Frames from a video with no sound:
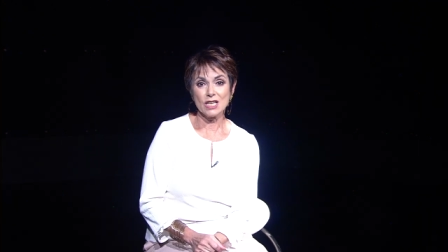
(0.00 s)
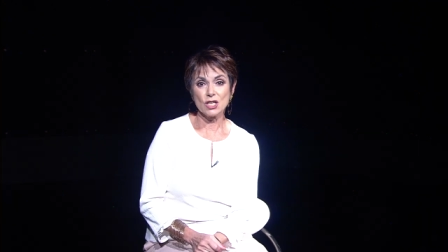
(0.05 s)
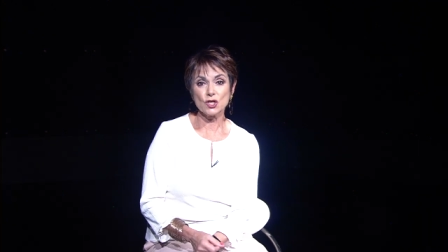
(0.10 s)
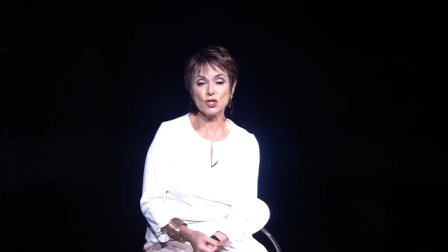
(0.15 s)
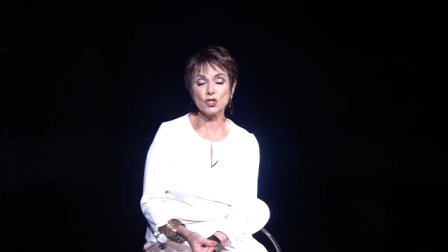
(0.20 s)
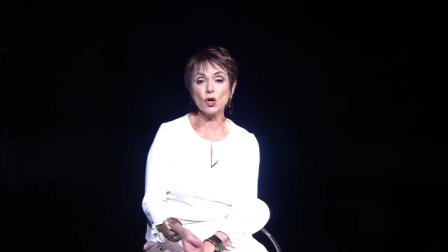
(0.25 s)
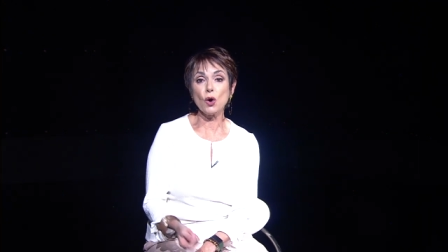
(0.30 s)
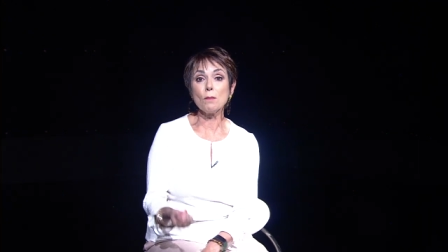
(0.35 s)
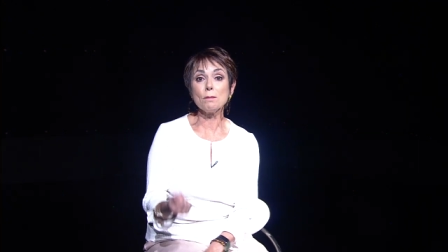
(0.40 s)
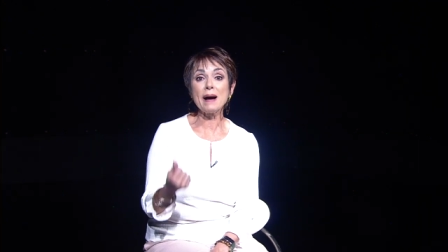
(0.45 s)

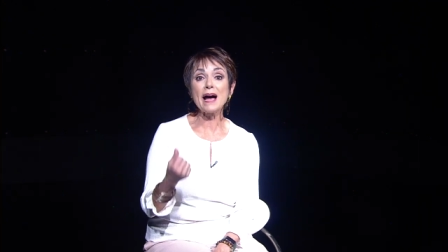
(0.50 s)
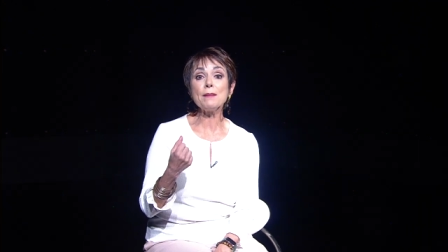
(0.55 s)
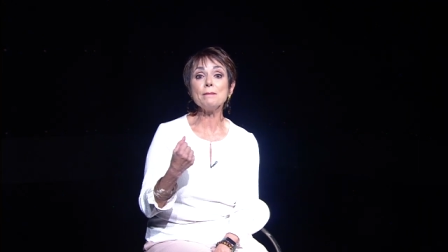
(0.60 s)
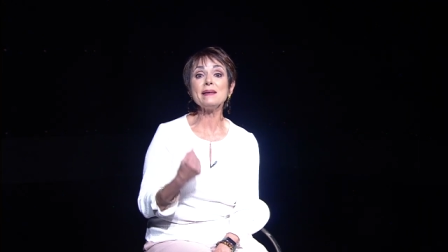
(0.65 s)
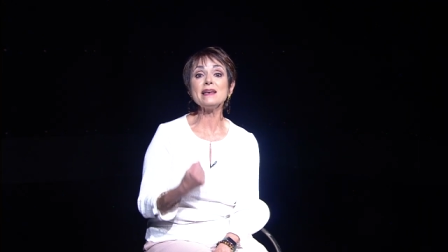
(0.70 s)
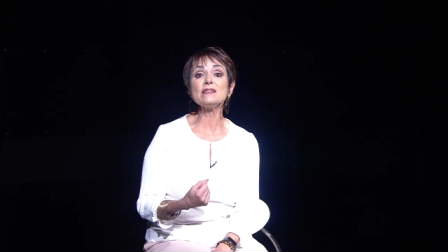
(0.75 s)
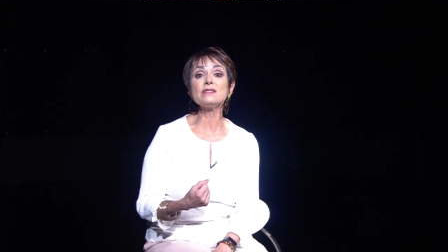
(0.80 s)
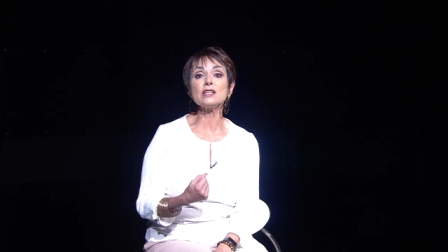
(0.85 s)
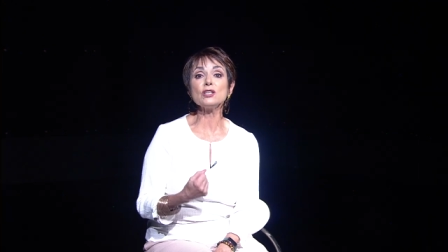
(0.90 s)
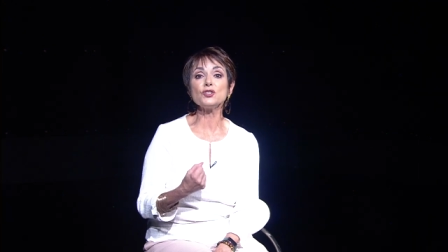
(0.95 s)
So, my
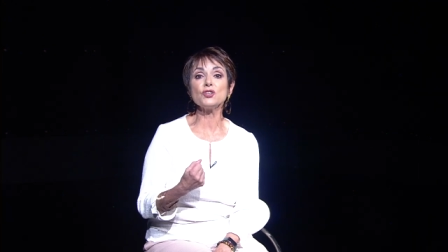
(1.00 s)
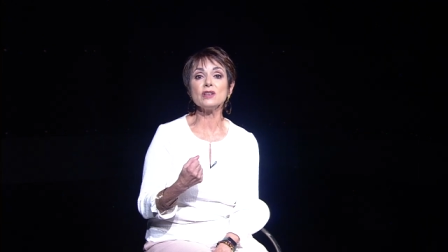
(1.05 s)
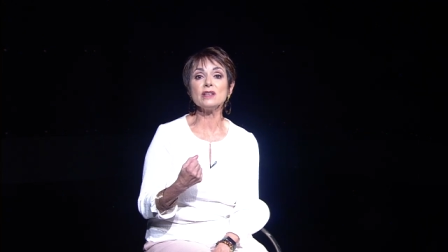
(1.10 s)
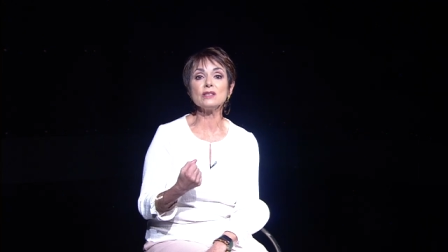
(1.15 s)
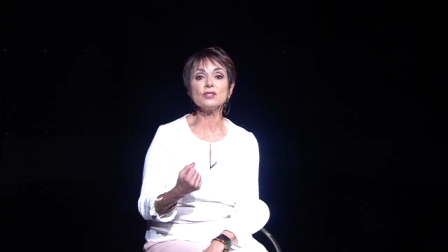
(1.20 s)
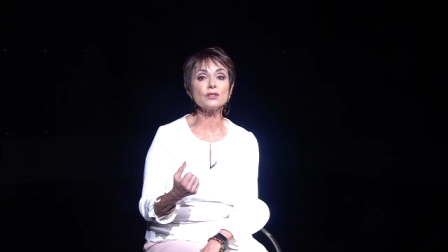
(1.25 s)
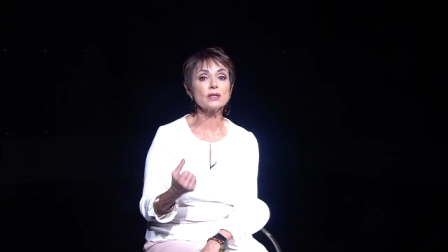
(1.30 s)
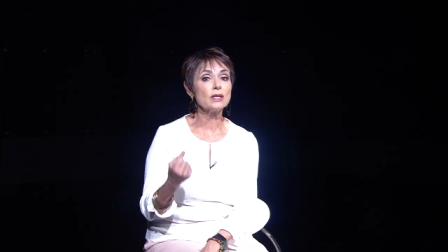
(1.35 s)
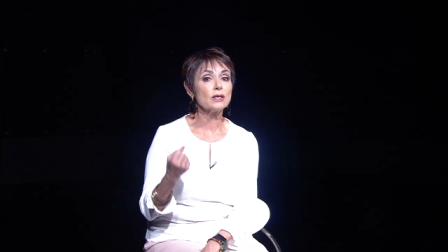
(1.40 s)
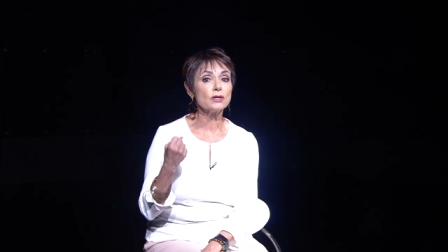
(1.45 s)
message
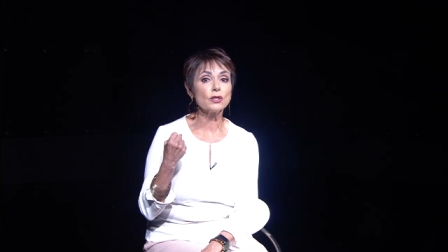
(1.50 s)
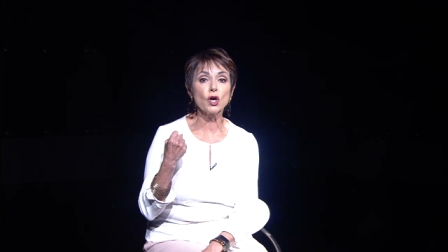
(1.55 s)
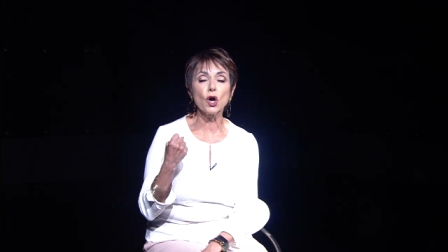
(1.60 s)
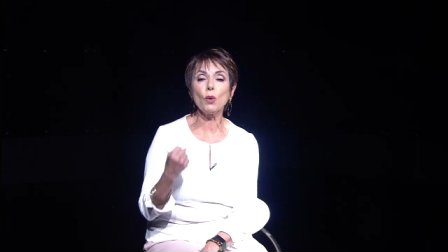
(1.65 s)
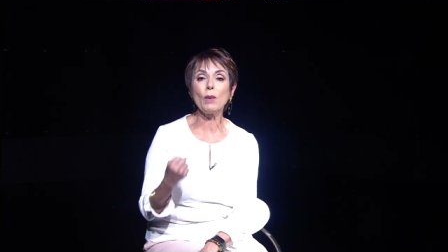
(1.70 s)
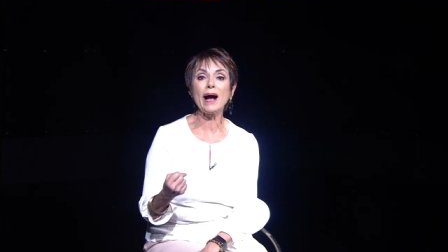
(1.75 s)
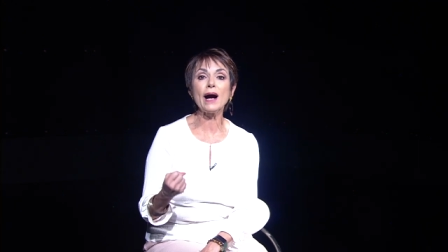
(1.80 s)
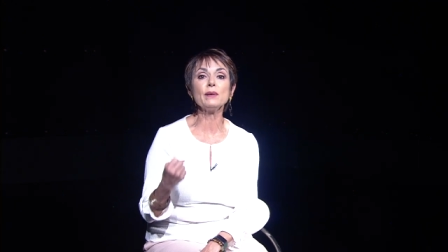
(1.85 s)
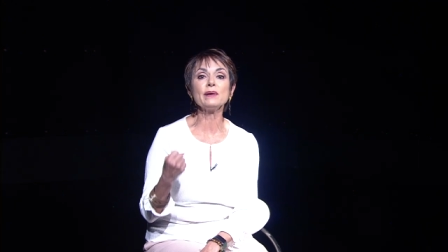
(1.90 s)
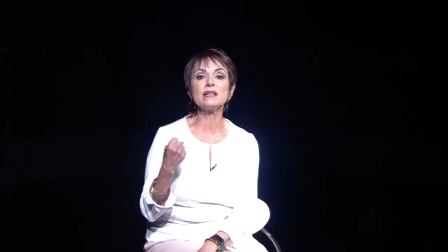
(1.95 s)
is
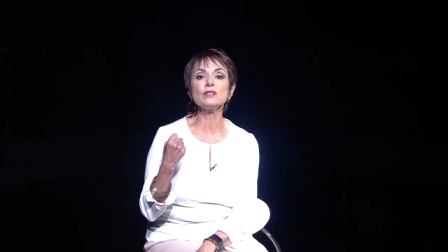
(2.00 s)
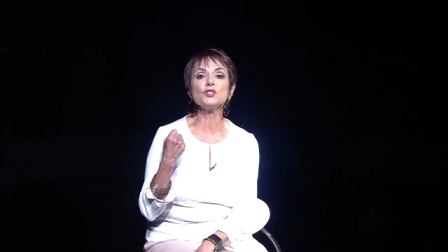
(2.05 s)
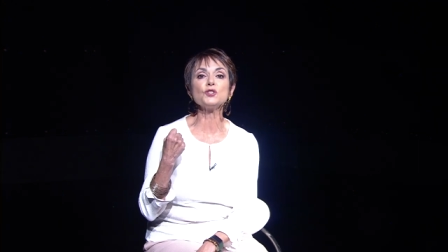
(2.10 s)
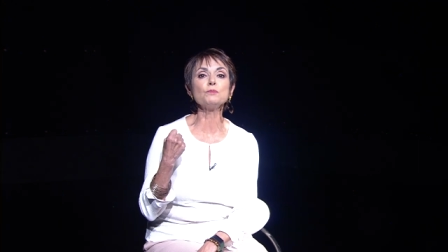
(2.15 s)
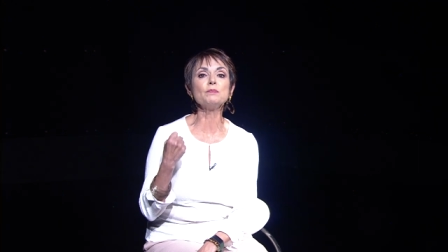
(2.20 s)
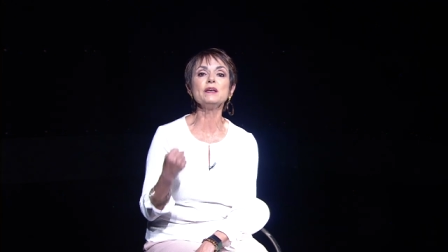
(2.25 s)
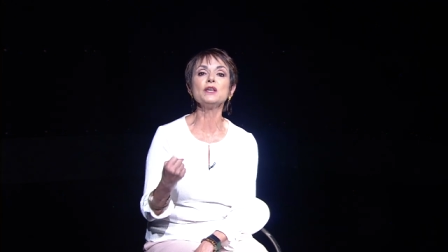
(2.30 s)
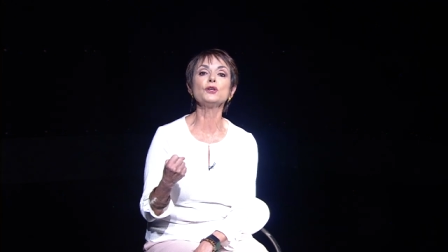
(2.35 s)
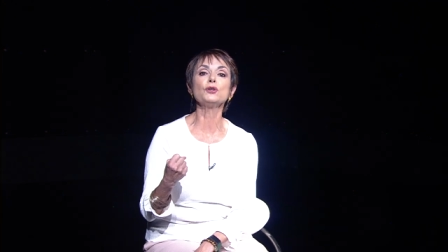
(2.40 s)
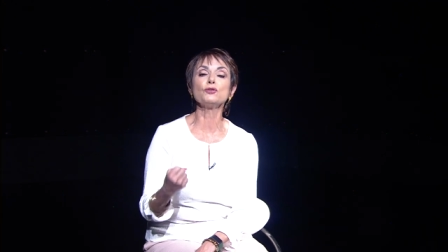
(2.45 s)
go out and
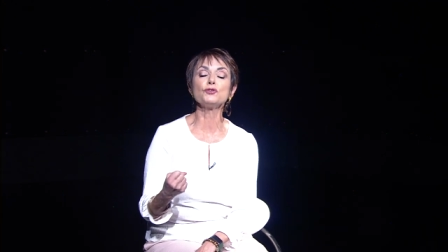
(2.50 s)
speak